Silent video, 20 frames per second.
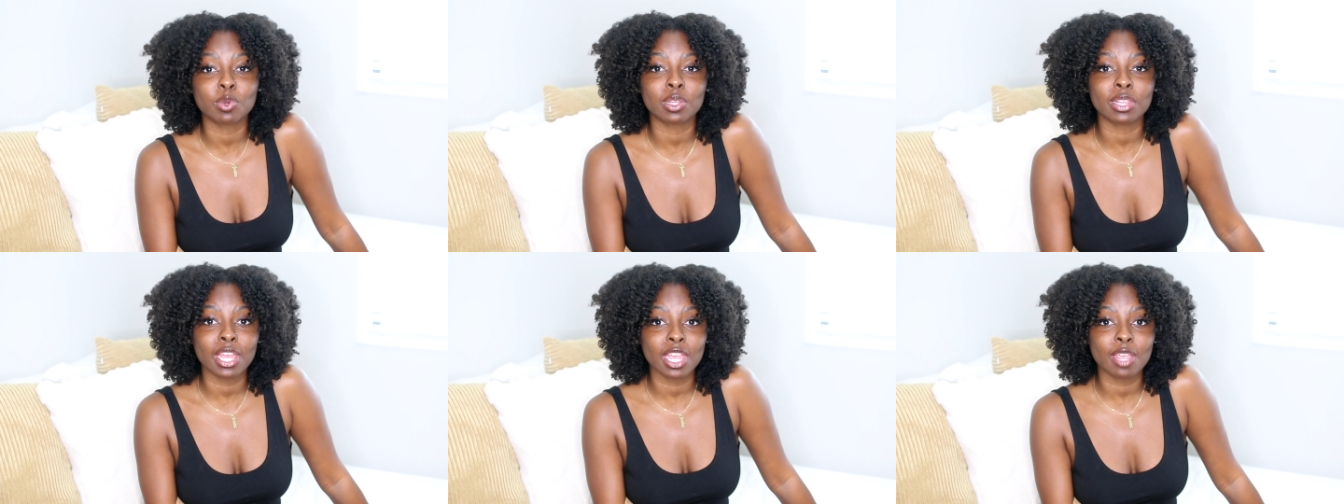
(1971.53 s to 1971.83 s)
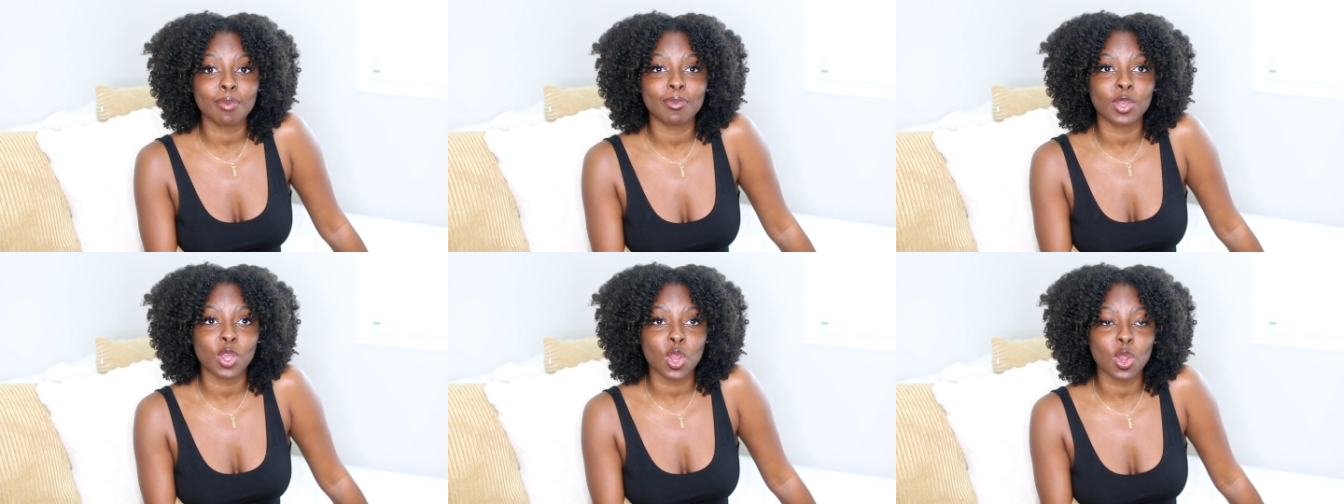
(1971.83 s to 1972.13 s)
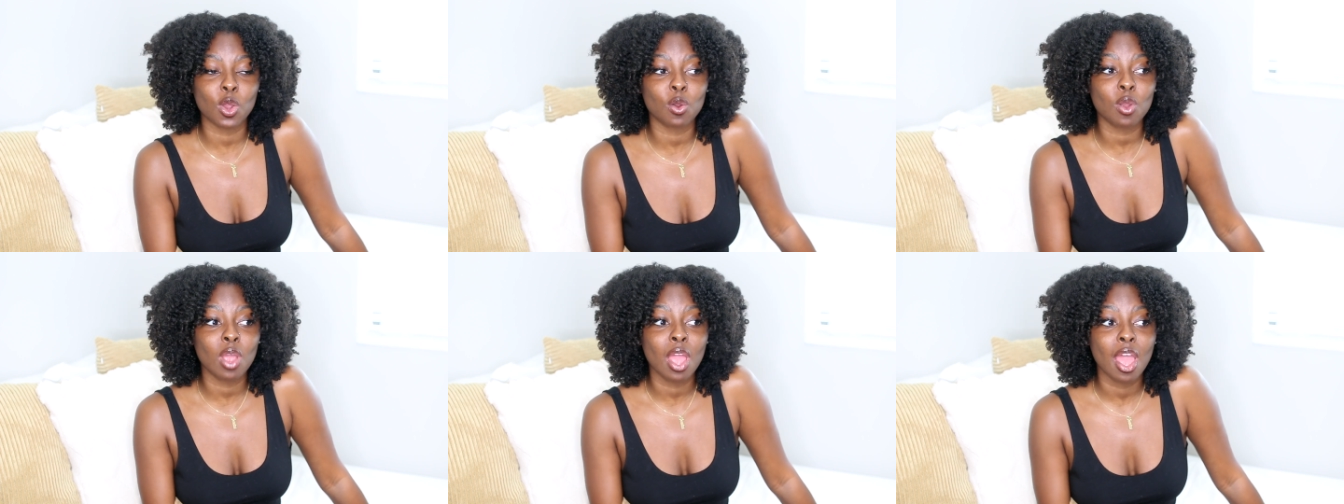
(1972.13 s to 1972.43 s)
but let him
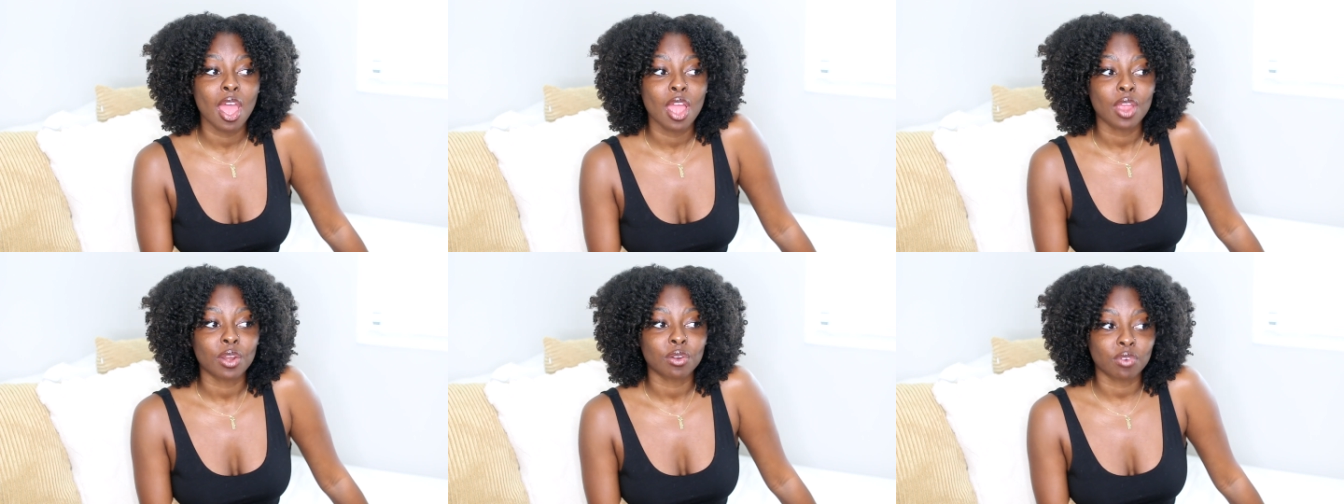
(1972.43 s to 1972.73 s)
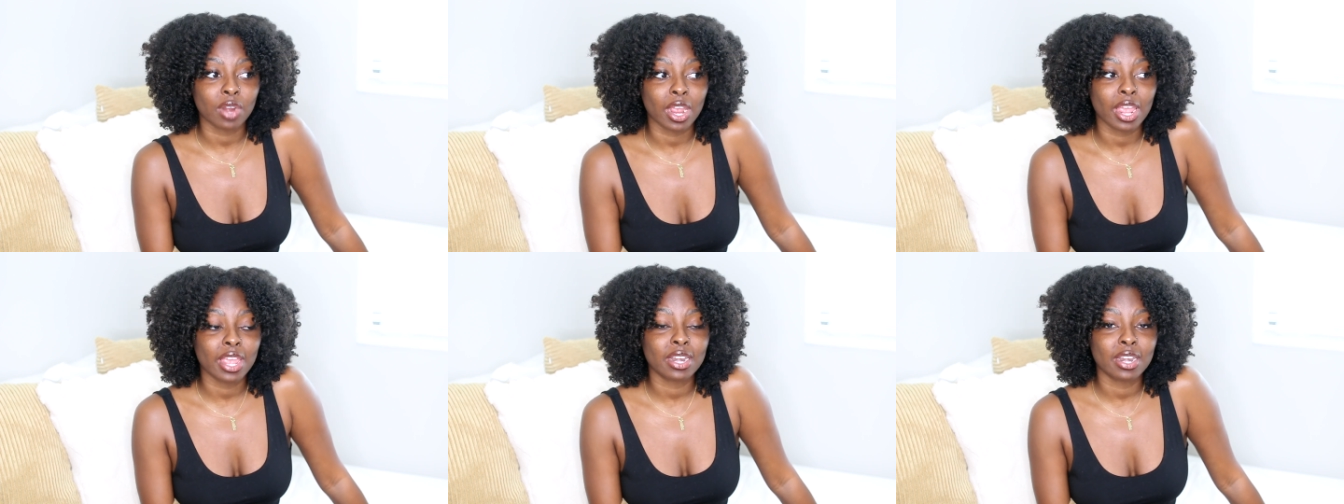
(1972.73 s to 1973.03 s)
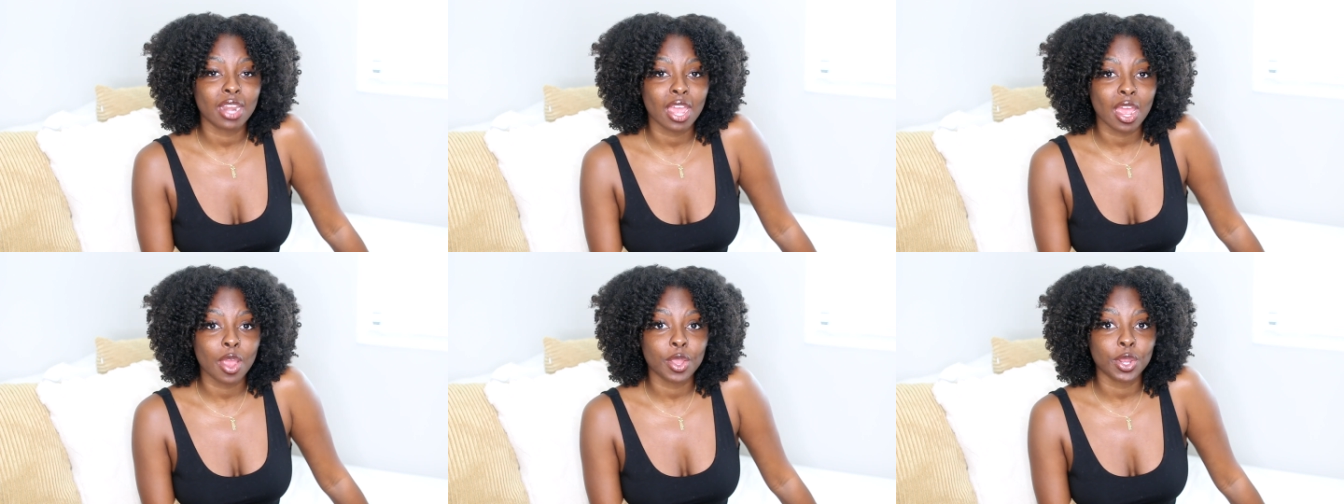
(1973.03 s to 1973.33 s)
know
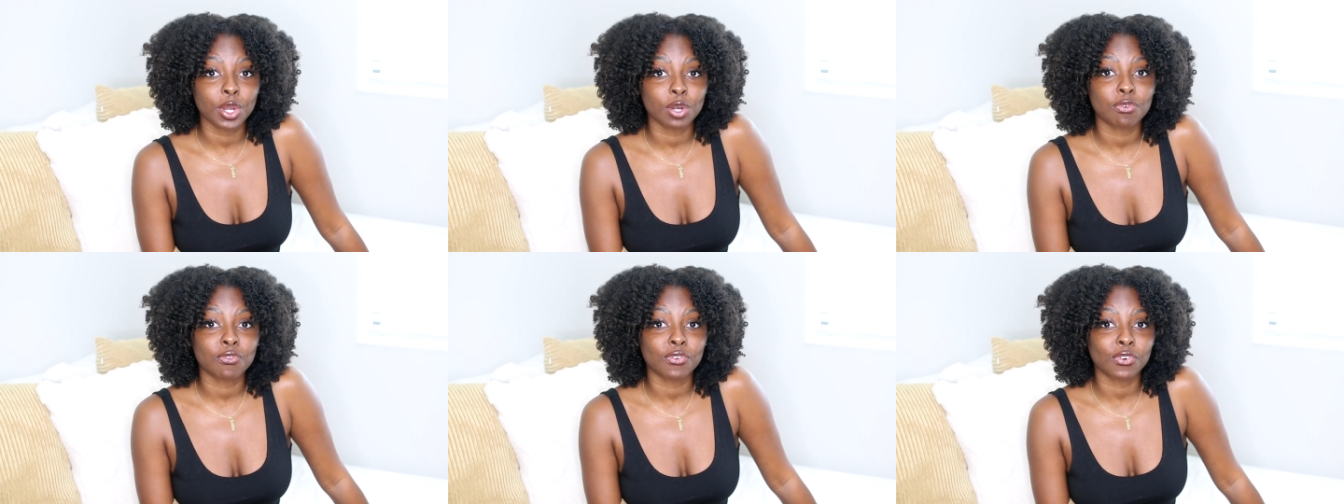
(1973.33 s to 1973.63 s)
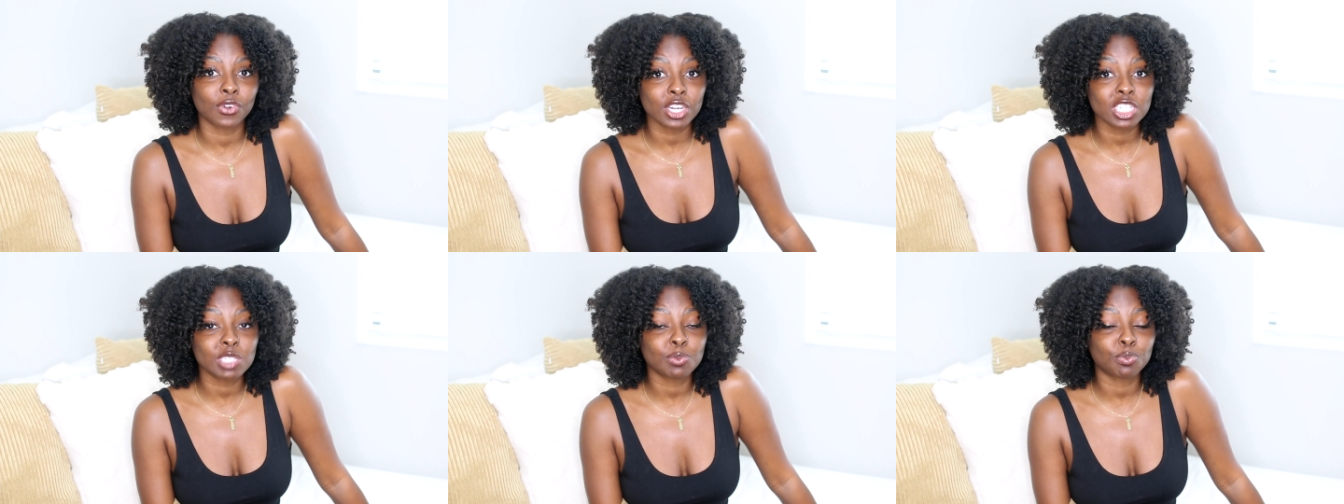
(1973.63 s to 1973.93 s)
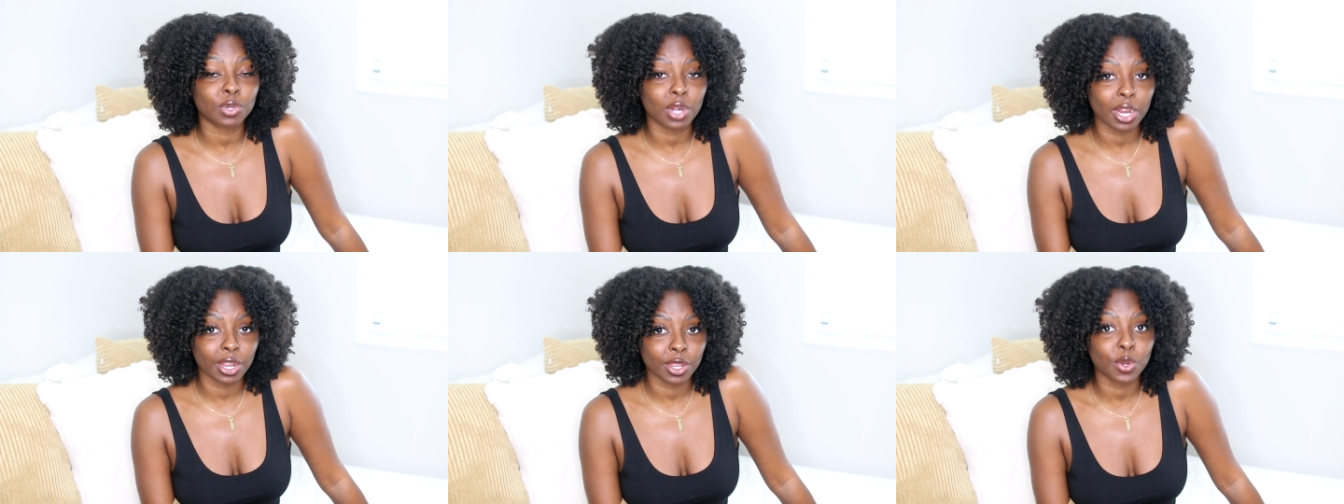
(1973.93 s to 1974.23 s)
right now your
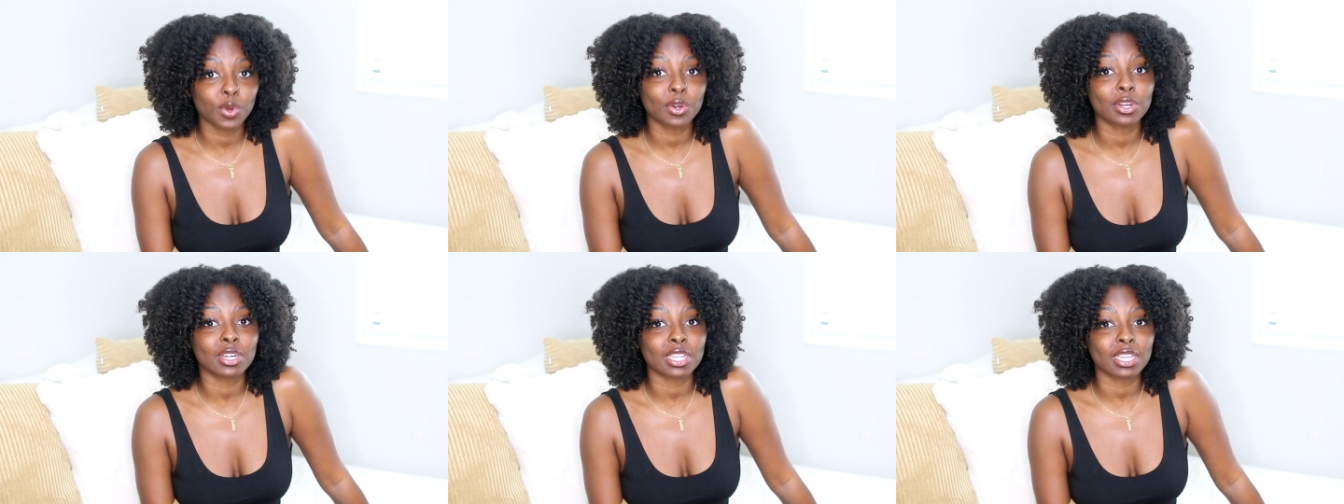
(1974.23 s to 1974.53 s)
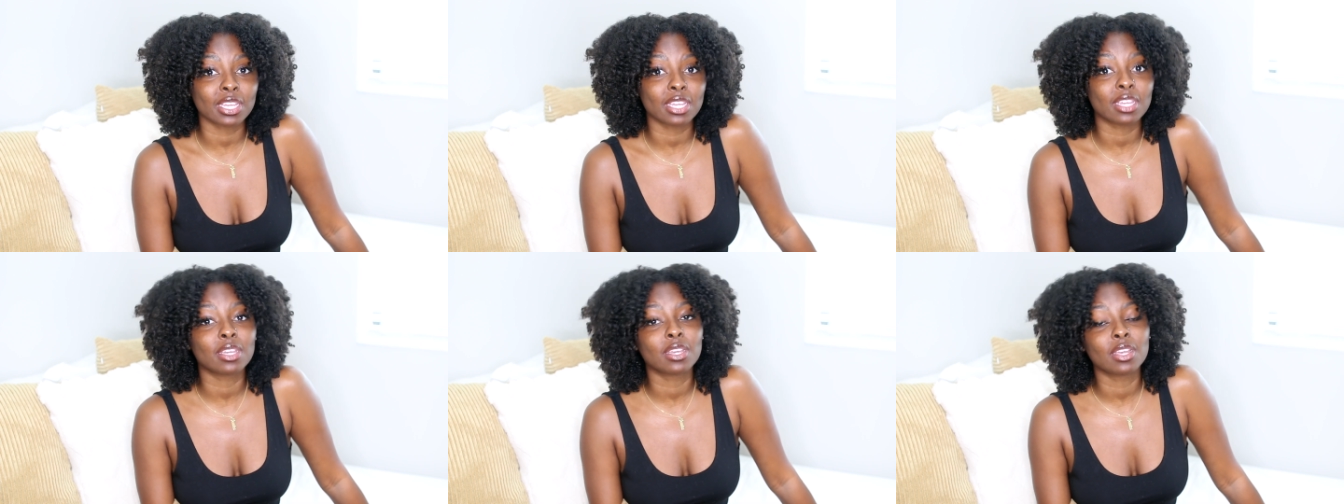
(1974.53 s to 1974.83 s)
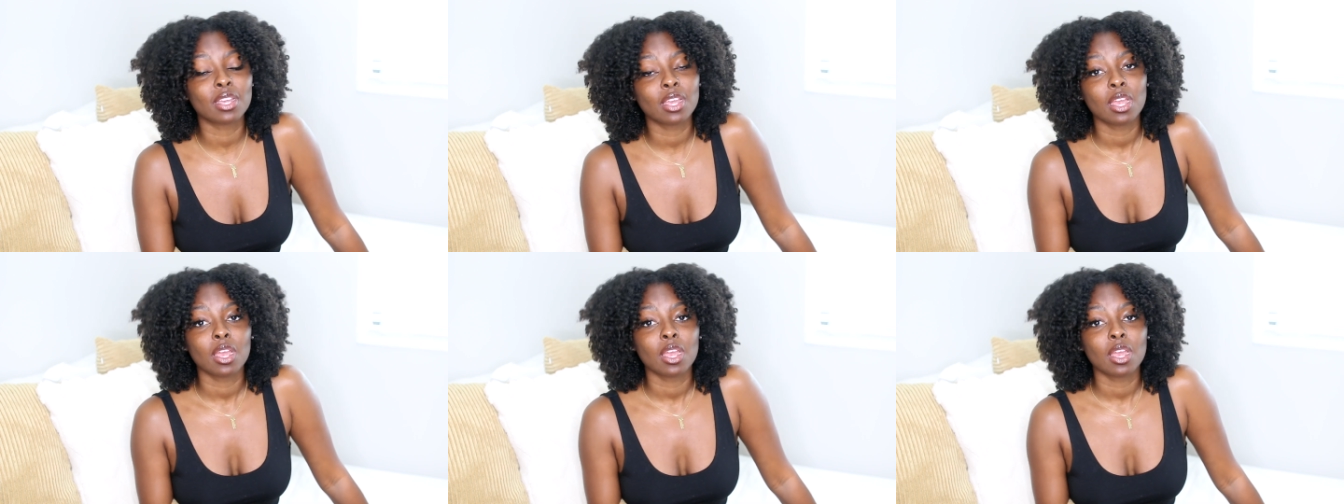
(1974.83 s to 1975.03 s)
first priority